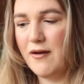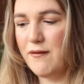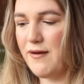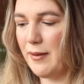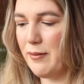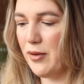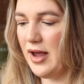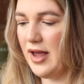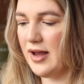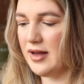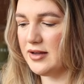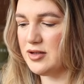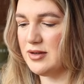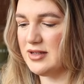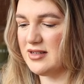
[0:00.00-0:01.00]
fabric,
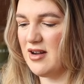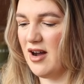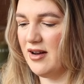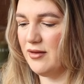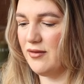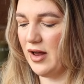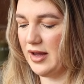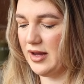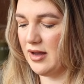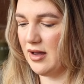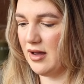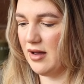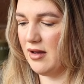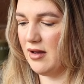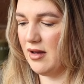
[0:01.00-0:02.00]
so it's kind of like
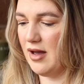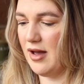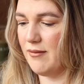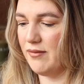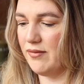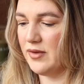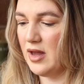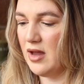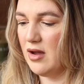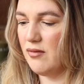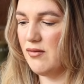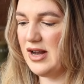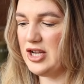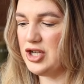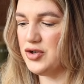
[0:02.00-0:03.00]
a
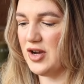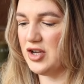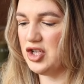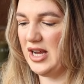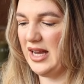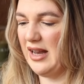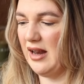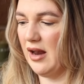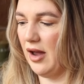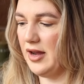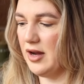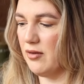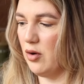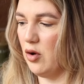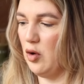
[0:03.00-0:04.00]
really stretchy
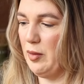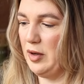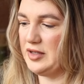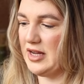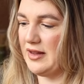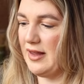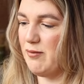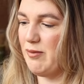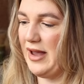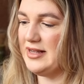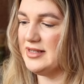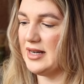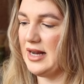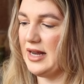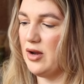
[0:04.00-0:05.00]
lycra almost, and they've
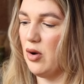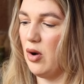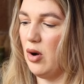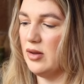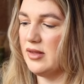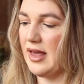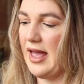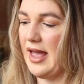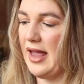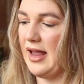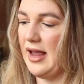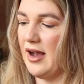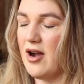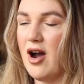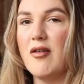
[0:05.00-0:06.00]
basically got
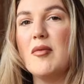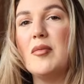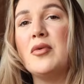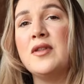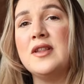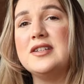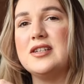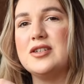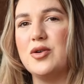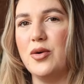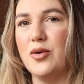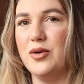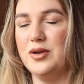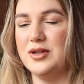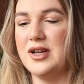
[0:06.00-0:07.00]
I can't remember what this is
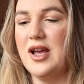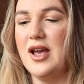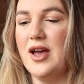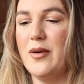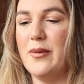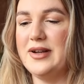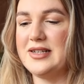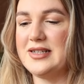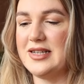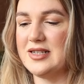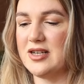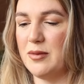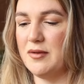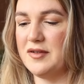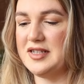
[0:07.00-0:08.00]
called, but it's this
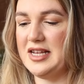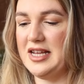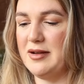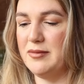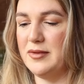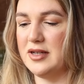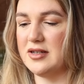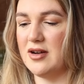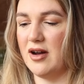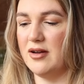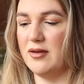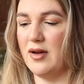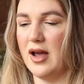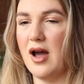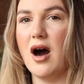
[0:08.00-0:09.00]
type of seam that's kind
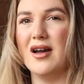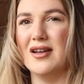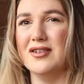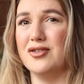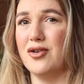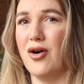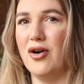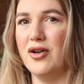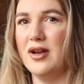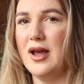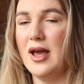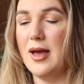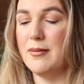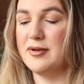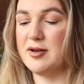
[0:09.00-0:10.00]
of like ironed on.
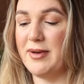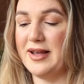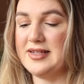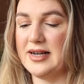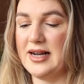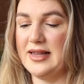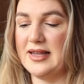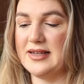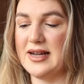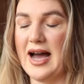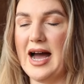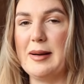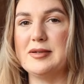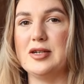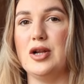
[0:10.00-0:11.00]
So basically there's
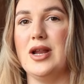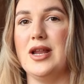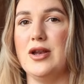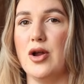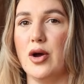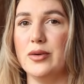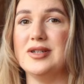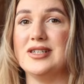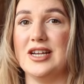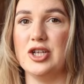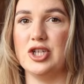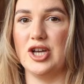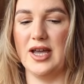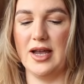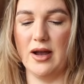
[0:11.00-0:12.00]
absolutely no
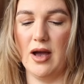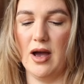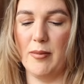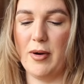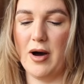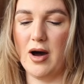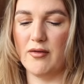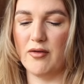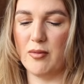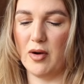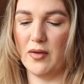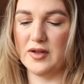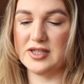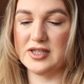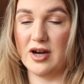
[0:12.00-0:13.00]
stitching apart from
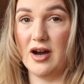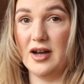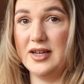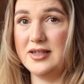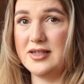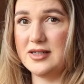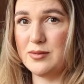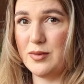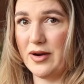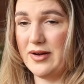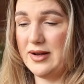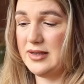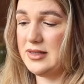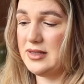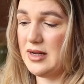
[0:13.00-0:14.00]
on the sides where
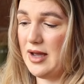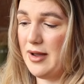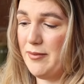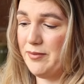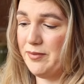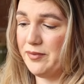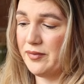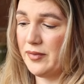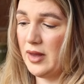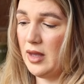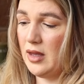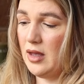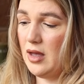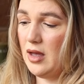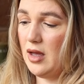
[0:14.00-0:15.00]
it's
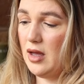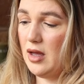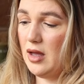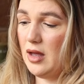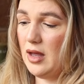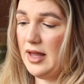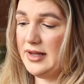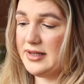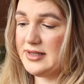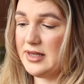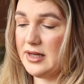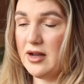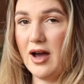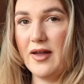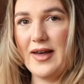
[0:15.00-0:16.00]

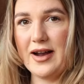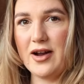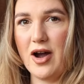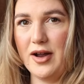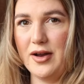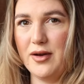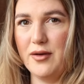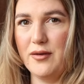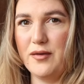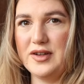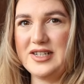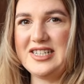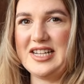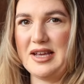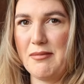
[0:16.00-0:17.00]
that kind of
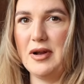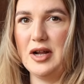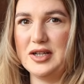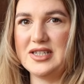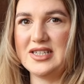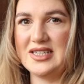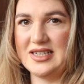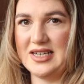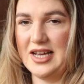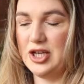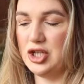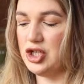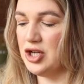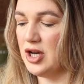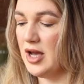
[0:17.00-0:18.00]
seamless
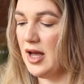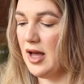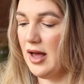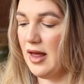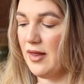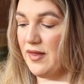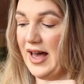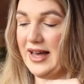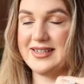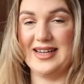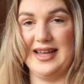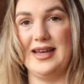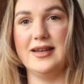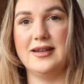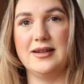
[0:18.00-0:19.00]
stitch. That's
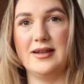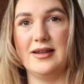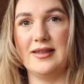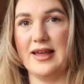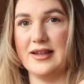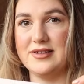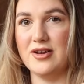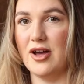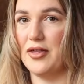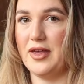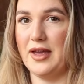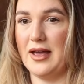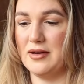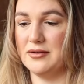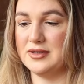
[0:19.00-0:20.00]
it. There's
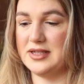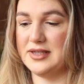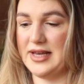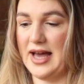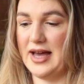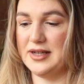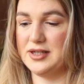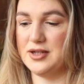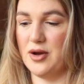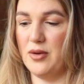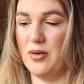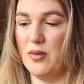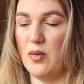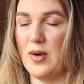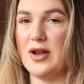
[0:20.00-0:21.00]
nothing else there.
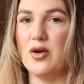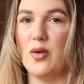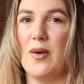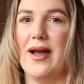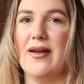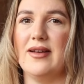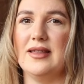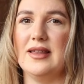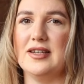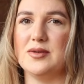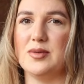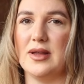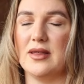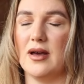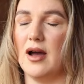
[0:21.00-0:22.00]
So when you're wearing these
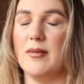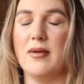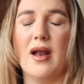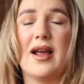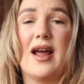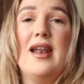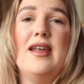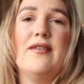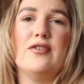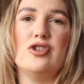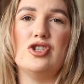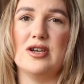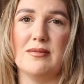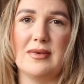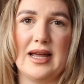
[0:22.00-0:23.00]
with, I live in
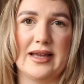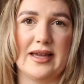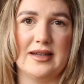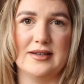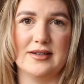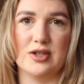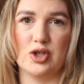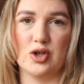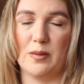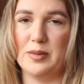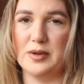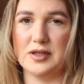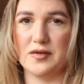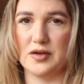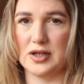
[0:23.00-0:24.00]
gym leggings and
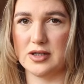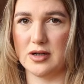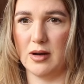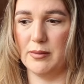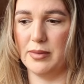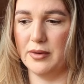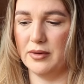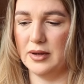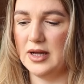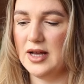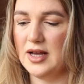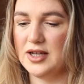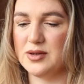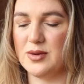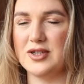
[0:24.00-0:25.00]
joggers, for example,
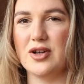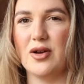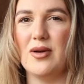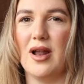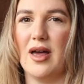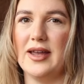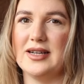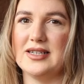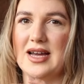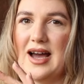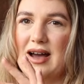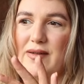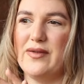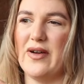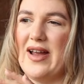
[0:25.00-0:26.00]
so I don't like to
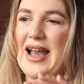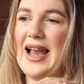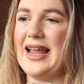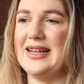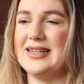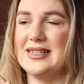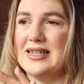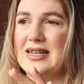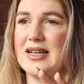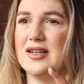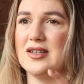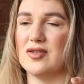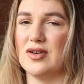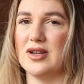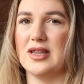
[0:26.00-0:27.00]
have very lacy
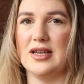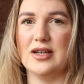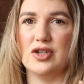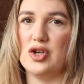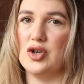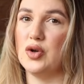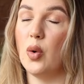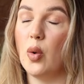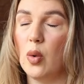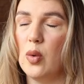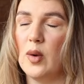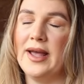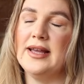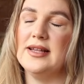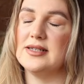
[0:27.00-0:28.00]
knickers or anything because you can
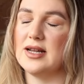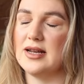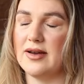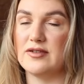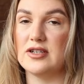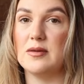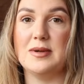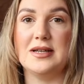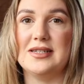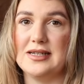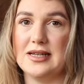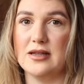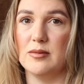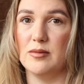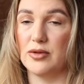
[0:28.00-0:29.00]
always inevitably
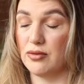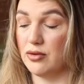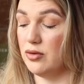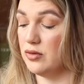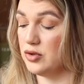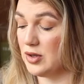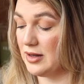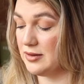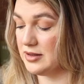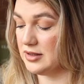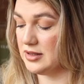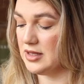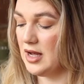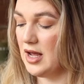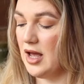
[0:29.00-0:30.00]
see them through
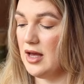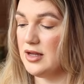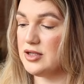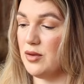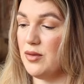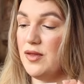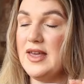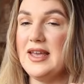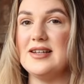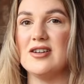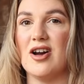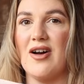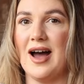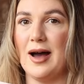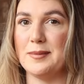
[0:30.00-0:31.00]
trousers. So these
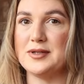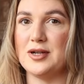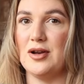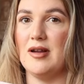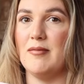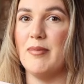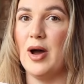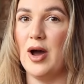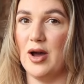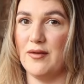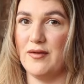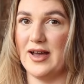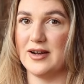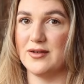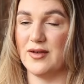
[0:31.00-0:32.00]
are absolutely
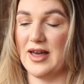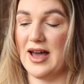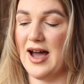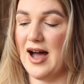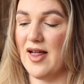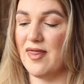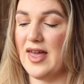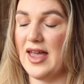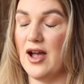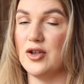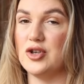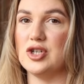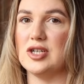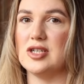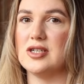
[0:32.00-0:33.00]
perfect for that, and they are
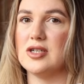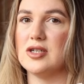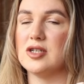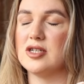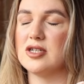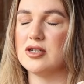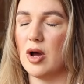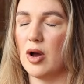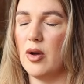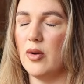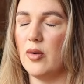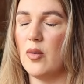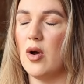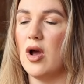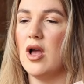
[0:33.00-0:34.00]
just
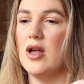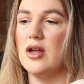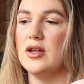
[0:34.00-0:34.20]
so